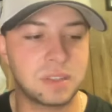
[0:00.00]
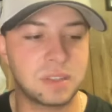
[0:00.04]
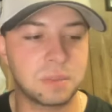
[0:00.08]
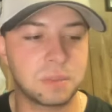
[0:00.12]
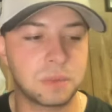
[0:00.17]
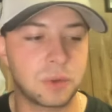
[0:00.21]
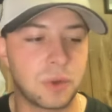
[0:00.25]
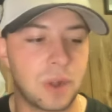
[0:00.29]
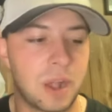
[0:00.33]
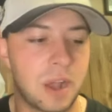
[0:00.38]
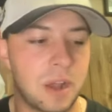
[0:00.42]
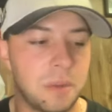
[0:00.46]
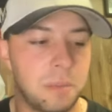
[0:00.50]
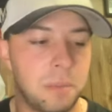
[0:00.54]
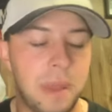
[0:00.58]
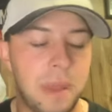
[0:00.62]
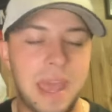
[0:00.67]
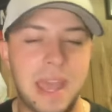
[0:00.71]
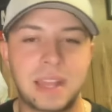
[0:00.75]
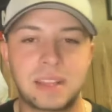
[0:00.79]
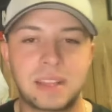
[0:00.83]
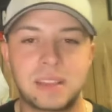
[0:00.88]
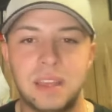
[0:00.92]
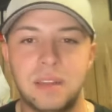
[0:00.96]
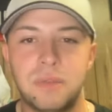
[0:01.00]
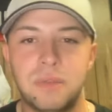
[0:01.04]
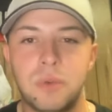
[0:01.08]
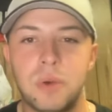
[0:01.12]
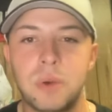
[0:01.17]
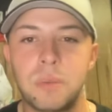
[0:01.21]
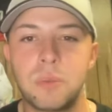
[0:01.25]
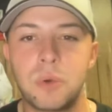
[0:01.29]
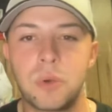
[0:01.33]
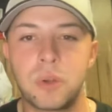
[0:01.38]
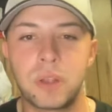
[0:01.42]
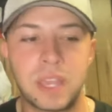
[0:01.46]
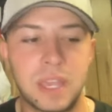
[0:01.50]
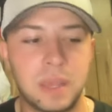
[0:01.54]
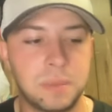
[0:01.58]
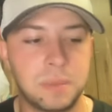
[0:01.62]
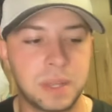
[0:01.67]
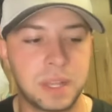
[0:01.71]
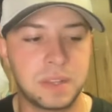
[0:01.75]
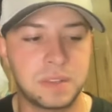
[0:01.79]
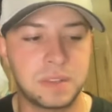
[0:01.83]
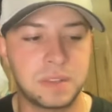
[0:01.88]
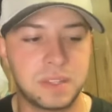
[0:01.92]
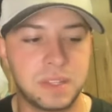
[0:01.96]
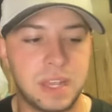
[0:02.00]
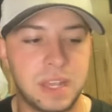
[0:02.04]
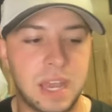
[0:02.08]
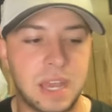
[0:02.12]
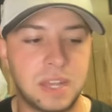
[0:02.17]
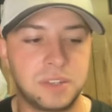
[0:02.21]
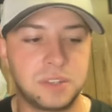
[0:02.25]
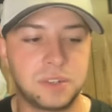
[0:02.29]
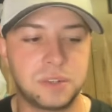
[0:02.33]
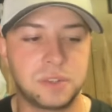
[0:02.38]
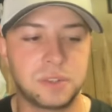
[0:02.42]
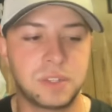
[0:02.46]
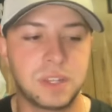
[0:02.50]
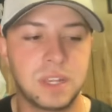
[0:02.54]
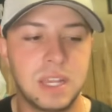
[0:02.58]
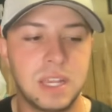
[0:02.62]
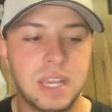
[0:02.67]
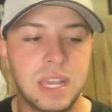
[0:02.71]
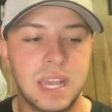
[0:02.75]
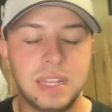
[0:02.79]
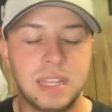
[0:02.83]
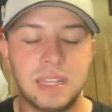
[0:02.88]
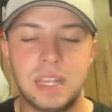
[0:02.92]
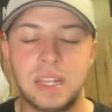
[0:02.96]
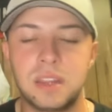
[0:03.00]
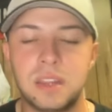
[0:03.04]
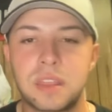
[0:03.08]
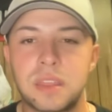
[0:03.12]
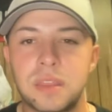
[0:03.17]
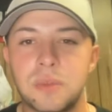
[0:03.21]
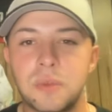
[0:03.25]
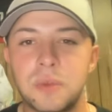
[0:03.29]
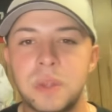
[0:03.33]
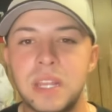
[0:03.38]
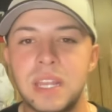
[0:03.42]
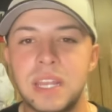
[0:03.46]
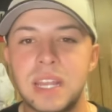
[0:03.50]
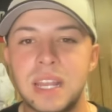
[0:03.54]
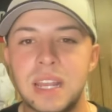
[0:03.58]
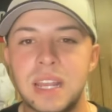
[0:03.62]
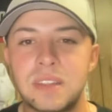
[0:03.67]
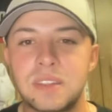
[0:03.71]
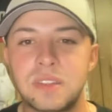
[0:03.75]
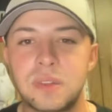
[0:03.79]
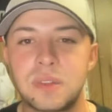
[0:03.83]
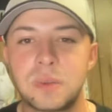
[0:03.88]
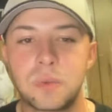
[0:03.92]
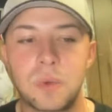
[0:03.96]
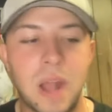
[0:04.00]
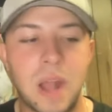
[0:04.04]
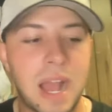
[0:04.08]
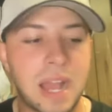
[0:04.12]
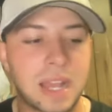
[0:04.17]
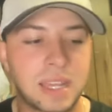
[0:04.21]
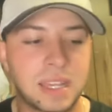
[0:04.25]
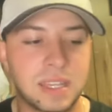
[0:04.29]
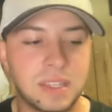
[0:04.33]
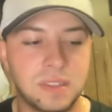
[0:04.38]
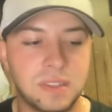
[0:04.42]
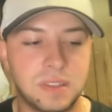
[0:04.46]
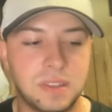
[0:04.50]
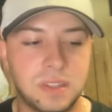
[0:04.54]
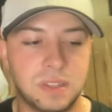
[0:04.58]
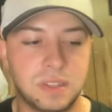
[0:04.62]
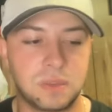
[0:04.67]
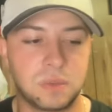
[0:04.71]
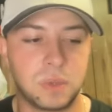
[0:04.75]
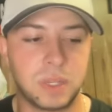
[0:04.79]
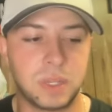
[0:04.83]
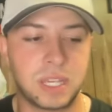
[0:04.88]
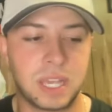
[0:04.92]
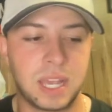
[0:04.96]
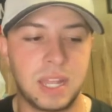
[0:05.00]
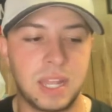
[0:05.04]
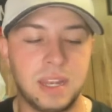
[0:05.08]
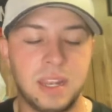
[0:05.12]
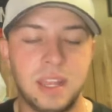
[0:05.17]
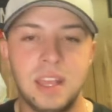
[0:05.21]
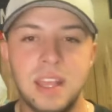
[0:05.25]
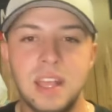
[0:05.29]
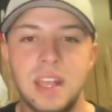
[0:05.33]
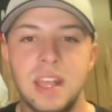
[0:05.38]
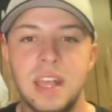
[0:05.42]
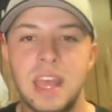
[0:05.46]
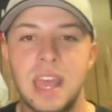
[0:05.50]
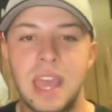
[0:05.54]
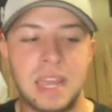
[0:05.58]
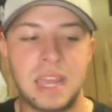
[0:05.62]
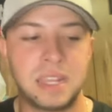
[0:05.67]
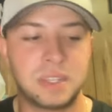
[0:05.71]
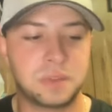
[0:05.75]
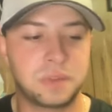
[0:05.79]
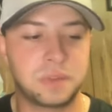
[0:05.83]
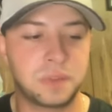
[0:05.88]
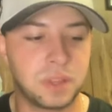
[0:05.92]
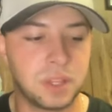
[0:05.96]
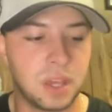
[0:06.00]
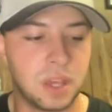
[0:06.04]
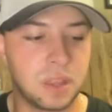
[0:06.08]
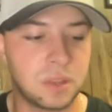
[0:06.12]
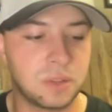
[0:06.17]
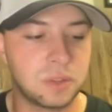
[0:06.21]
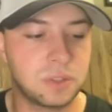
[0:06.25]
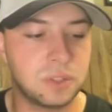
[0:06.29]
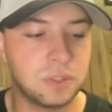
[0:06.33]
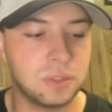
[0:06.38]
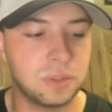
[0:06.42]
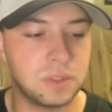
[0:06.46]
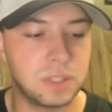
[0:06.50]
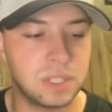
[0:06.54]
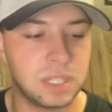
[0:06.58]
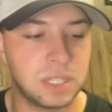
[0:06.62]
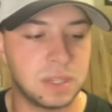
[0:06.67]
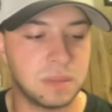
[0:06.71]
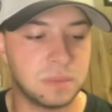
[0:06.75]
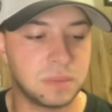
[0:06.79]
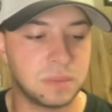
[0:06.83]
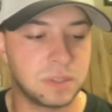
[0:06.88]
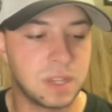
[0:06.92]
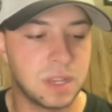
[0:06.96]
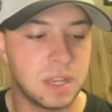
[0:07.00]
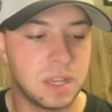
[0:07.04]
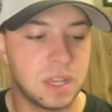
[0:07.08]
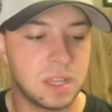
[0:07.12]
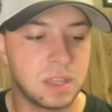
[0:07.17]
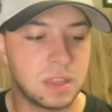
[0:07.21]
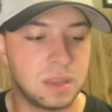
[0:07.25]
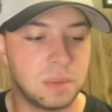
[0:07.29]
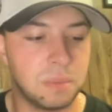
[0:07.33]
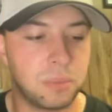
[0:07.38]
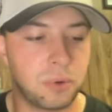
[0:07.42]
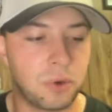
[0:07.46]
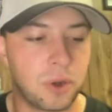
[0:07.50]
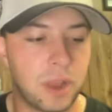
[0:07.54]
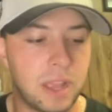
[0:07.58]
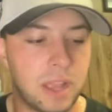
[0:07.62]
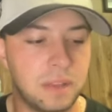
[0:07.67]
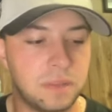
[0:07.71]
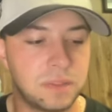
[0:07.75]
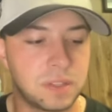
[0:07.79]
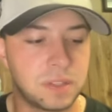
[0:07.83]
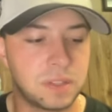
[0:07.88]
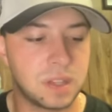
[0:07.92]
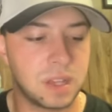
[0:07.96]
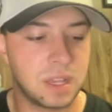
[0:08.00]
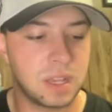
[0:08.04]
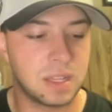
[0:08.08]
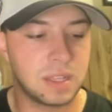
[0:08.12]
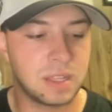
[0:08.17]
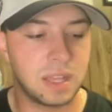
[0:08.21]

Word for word: some ground back, they have one more game against the Dodgers and then three against the Rockies this weekend. As for the other two teams, the Braves